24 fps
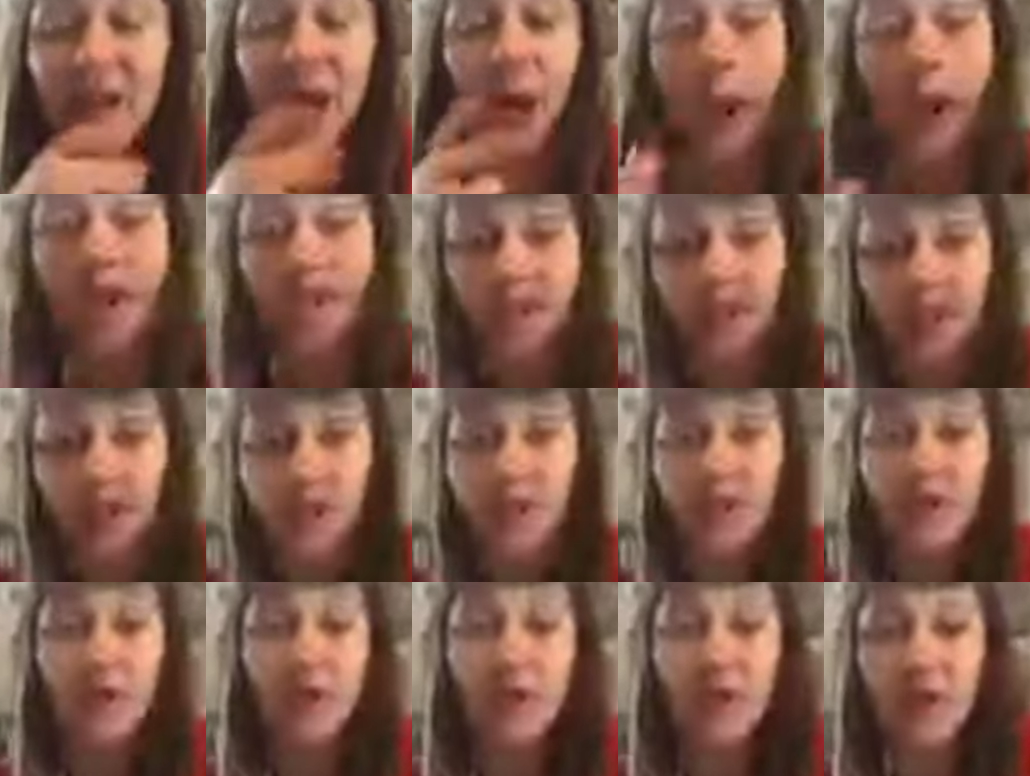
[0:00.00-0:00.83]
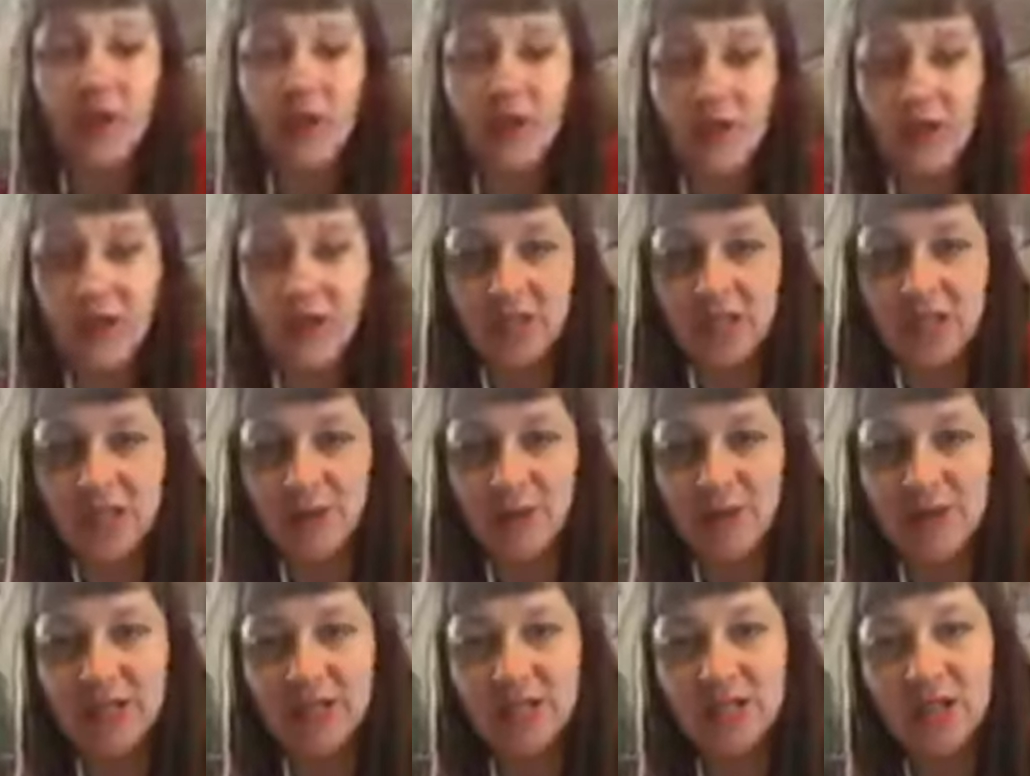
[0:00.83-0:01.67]
And the only other thing you need to do
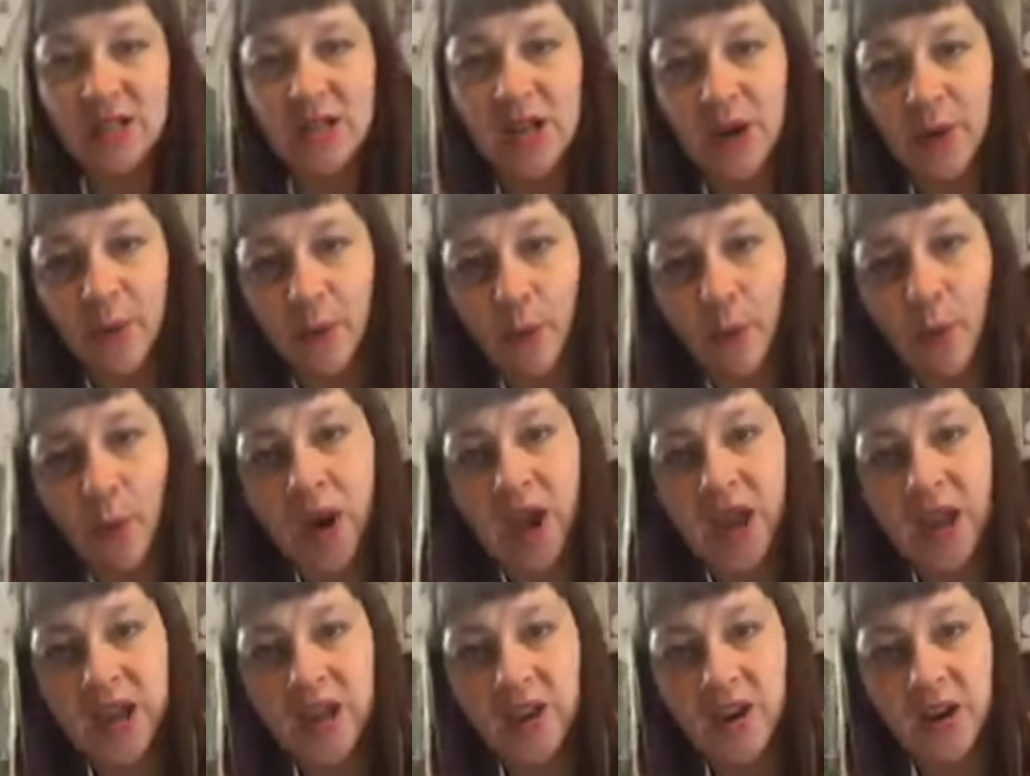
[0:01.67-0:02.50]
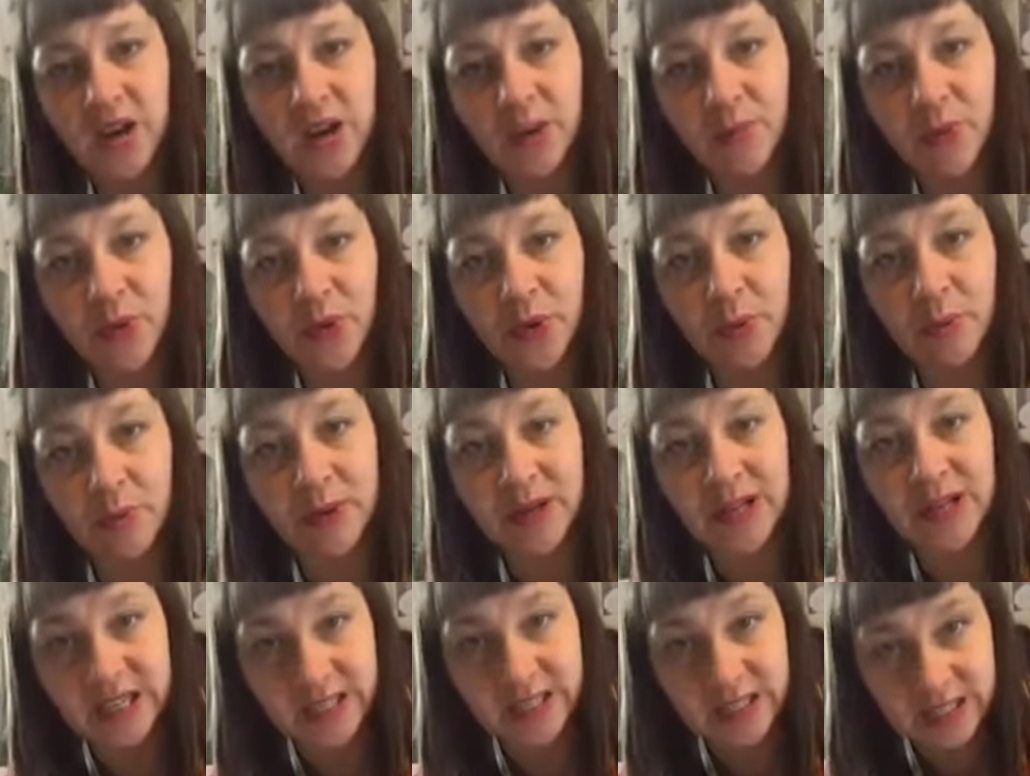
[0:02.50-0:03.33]
is to know where you're going to put the
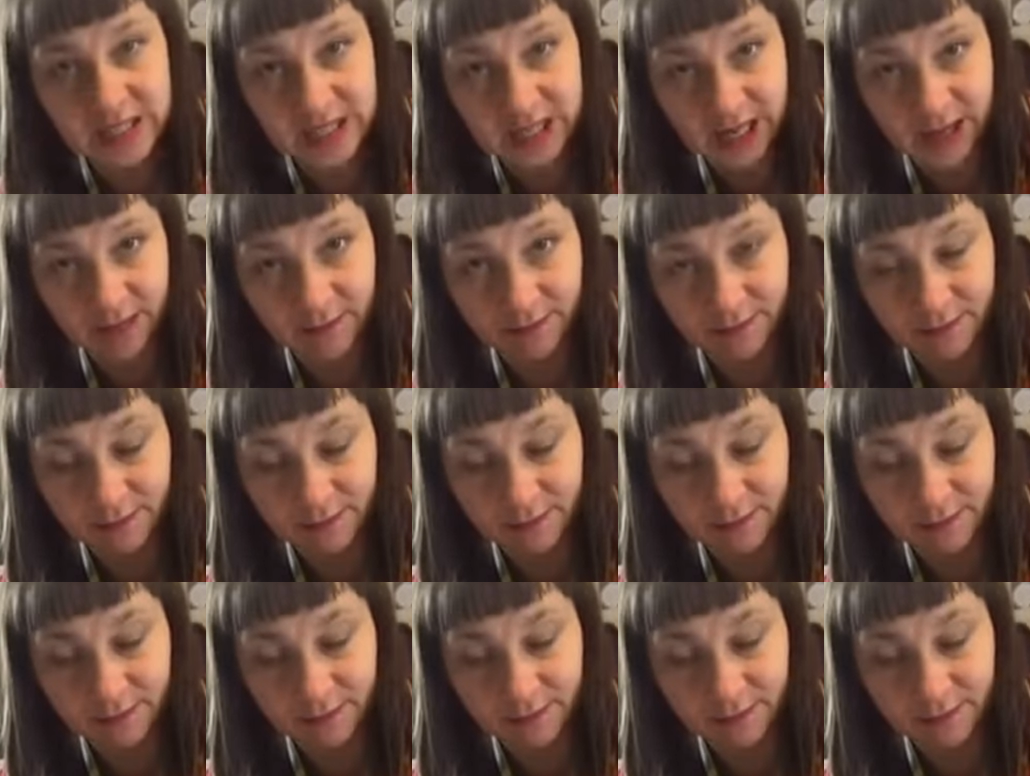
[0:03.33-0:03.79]
pleats in,